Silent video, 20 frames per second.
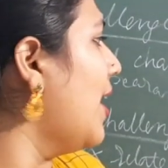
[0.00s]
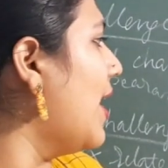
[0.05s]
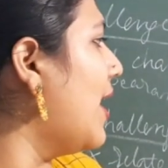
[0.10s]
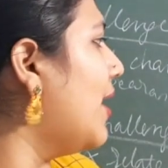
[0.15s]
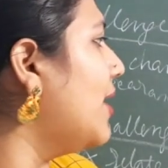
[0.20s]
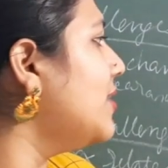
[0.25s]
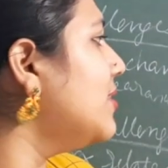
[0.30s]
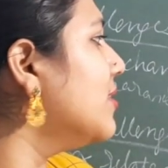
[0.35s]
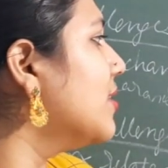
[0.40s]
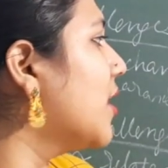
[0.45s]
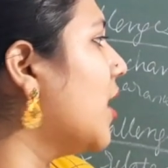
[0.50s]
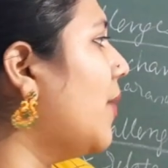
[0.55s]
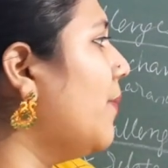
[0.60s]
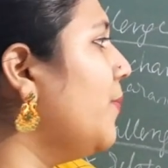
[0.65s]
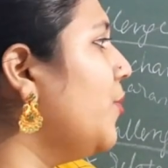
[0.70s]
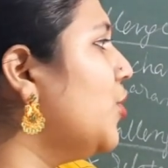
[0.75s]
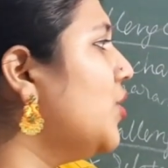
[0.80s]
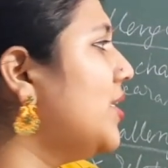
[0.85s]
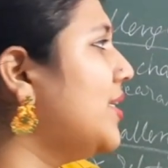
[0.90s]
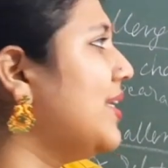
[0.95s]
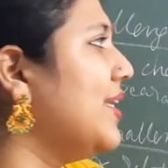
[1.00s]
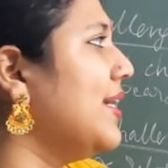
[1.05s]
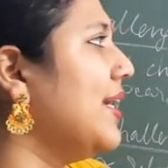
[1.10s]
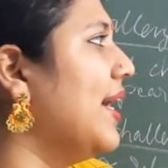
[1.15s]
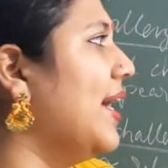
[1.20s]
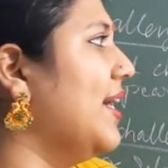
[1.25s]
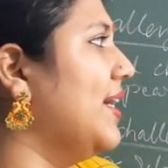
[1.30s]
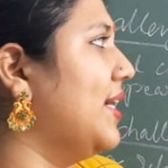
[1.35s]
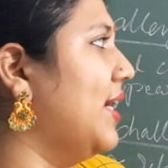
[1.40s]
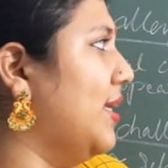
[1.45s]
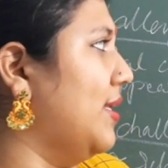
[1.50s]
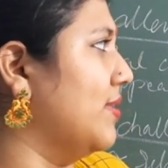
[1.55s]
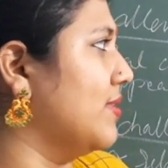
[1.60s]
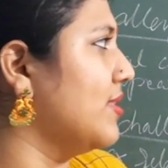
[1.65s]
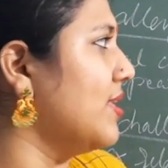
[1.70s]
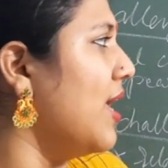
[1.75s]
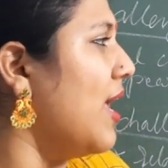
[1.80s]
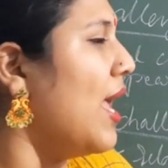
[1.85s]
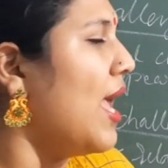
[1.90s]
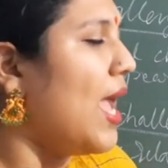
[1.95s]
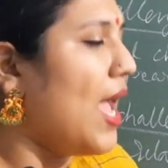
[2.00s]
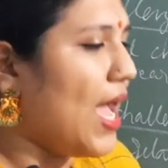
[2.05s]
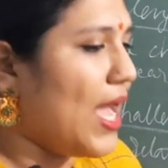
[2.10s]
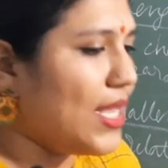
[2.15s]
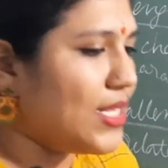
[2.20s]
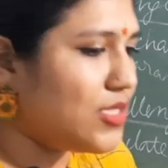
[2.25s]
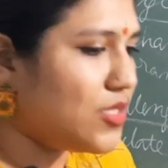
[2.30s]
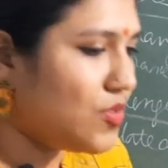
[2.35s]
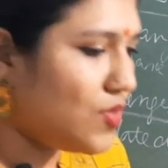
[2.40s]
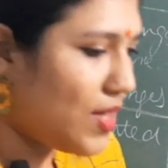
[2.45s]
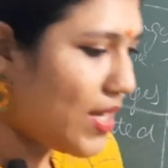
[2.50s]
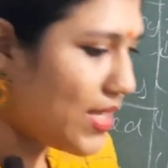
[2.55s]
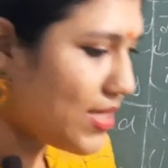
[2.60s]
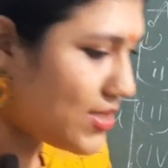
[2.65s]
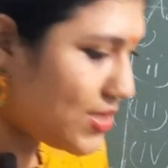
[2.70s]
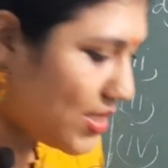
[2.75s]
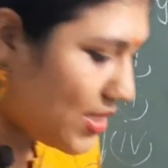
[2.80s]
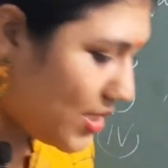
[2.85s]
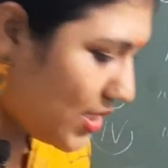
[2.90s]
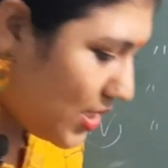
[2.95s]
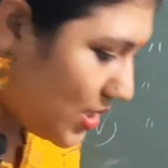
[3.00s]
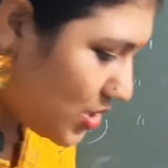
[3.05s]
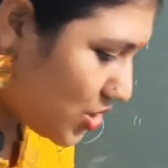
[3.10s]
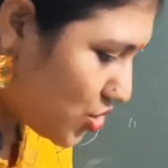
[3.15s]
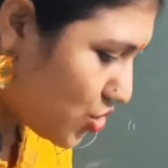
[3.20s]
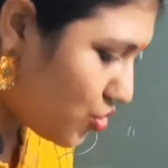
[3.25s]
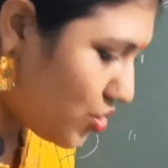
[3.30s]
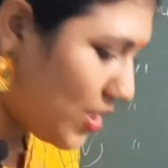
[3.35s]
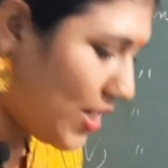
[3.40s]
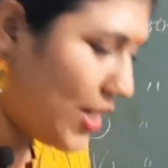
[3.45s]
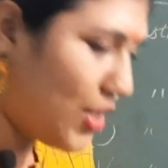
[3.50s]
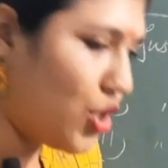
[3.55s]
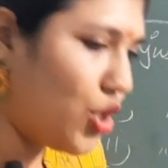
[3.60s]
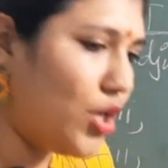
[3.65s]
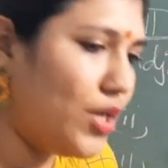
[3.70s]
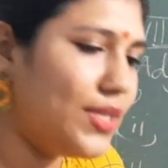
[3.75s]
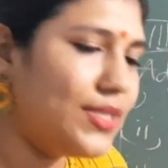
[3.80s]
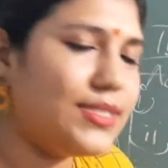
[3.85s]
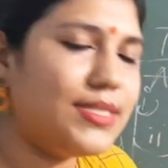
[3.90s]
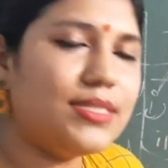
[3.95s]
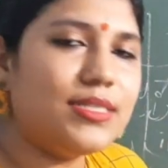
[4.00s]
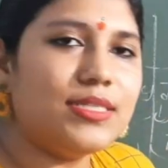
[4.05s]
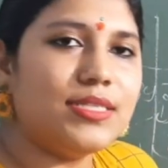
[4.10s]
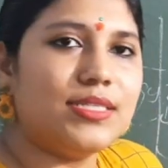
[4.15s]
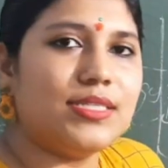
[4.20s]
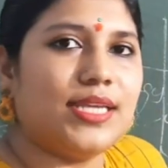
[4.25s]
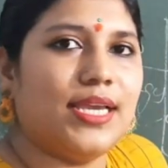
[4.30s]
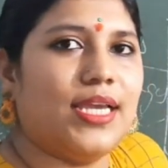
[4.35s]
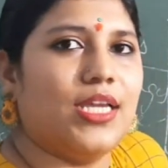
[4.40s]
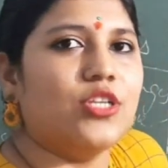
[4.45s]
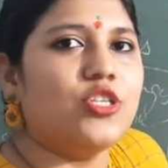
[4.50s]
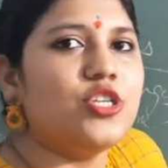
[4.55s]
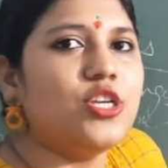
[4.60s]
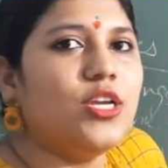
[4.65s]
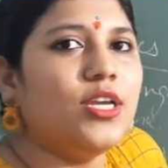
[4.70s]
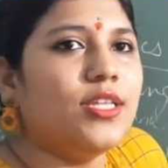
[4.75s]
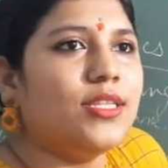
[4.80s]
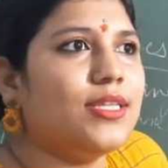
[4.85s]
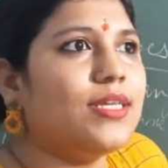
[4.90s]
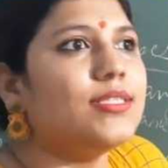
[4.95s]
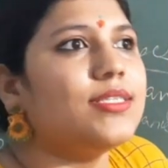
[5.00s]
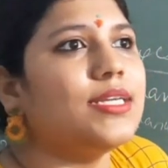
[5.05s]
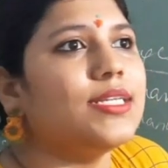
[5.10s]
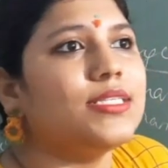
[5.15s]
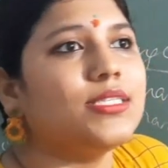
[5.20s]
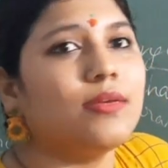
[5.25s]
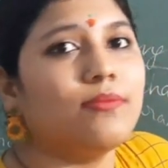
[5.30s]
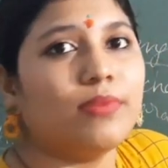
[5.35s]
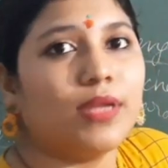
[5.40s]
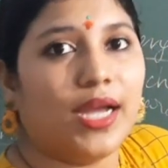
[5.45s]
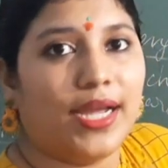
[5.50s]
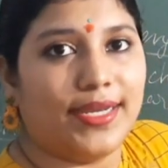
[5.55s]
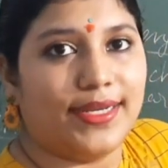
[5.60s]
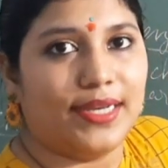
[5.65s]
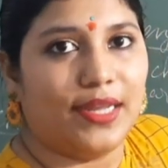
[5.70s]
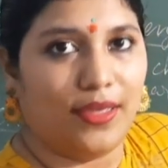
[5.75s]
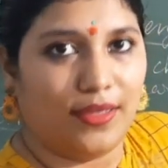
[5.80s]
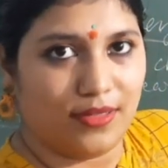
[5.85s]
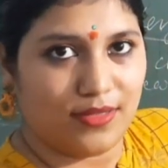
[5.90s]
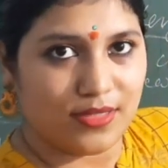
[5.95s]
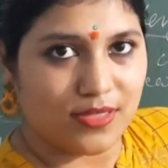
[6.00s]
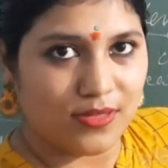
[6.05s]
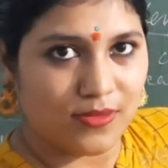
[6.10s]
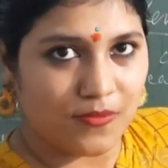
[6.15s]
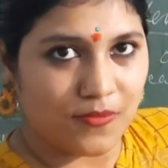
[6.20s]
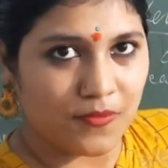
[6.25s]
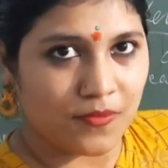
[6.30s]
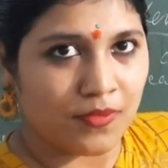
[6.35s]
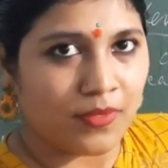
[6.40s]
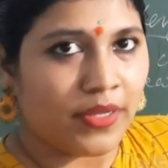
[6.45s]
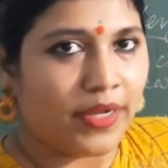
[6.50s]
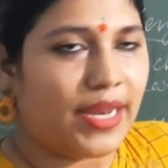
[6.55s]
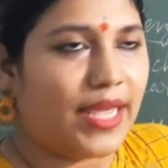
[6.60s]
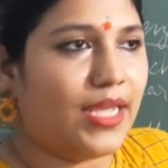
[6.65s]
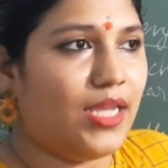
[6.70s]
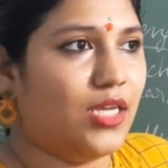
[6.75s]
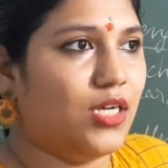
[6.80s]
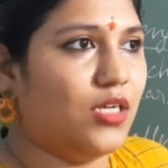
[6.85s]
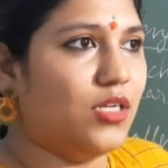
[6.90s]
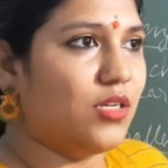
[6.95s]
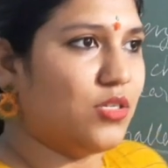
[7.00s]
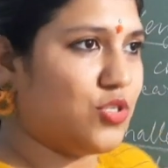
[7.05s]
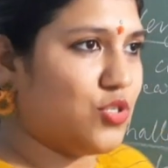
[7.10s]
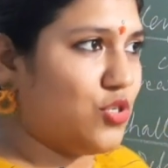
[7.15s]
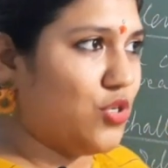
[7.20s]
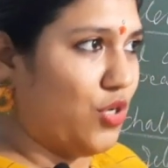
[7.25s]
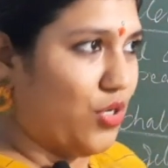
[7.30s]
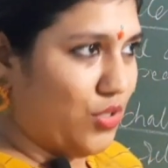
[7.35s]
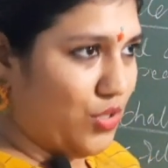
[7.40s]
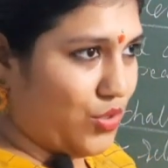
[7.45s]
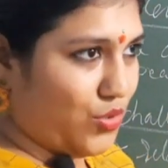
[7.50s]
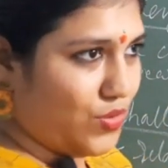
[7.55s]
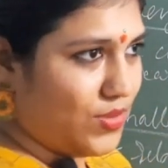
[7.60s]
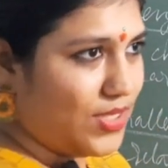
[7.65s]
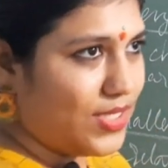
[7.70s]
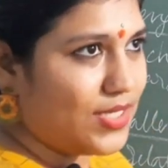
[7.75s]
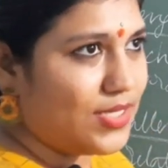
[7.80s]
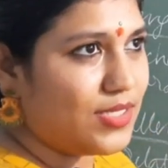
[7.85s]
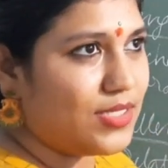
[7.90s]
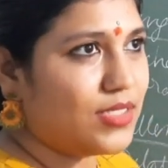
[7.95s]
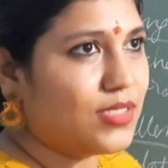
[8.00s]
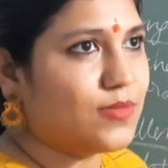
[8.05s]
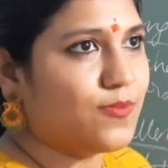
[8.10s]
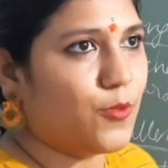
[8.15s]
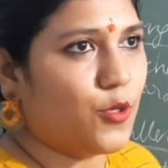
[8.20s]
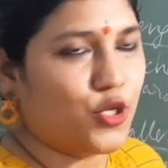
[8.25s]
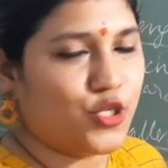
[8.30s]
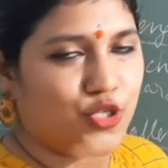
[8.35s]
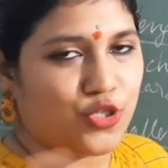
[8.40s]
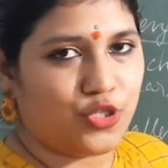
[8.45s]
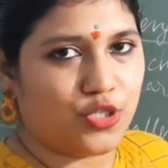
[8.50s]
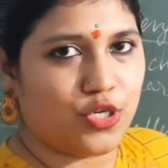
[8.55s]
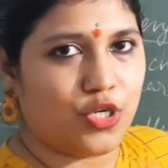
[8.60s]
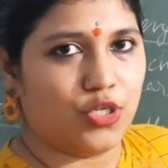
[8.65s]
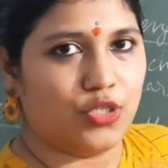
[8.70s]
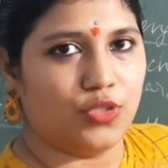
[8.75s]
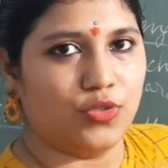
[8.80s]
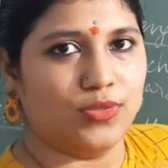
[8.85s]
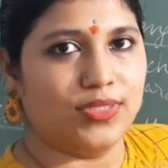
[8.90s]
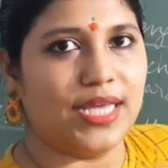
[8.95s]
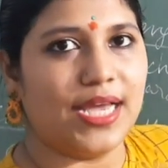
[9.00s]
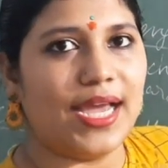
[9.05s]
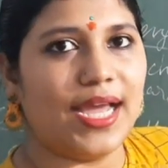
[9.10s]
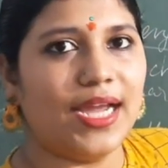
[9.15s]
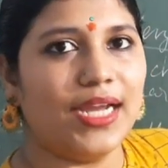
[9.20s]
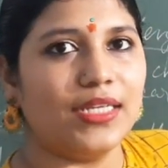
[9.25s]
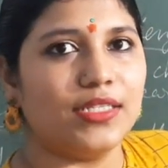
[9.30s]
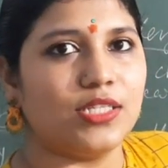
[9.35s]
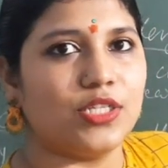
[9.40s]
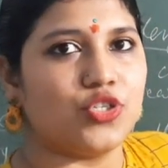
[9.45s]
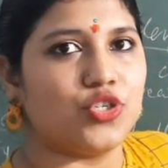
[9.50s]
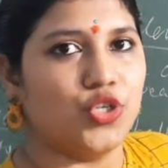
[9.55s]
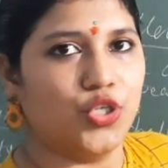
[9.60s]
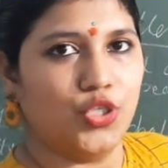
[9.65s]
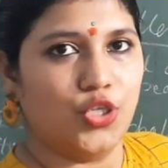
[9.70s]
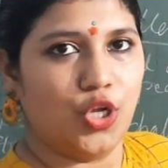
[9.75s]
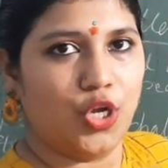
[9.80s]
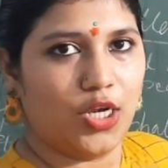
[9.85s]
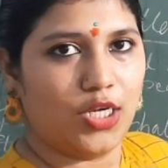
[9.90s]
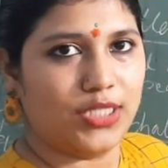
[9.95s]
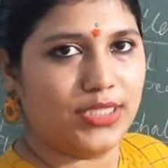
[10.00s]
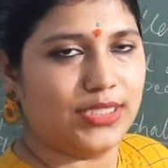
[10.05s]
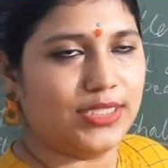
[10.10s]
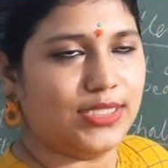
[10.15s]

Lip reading: And community guidelines, as soon as they reach to the adolescent stage, they set some guidelines like girls should not do this, boys should not do that, they should not